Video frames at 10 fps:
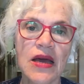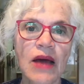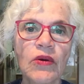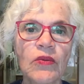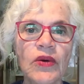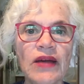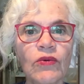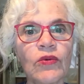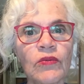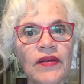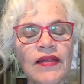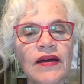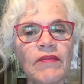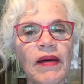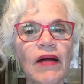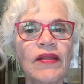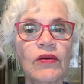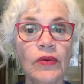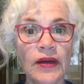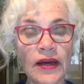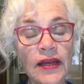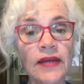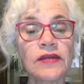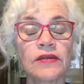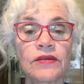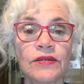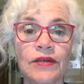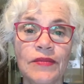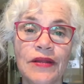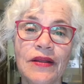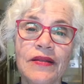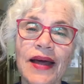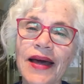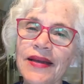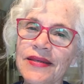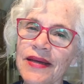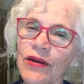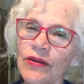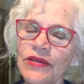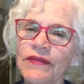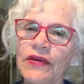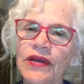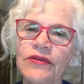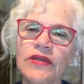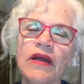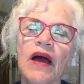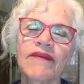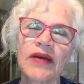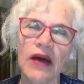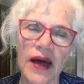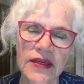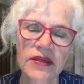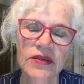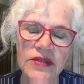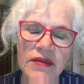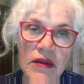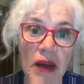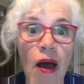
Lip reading: And when we think about that we're getting to do something, then that is a whole different energy. Like, I've got to do something.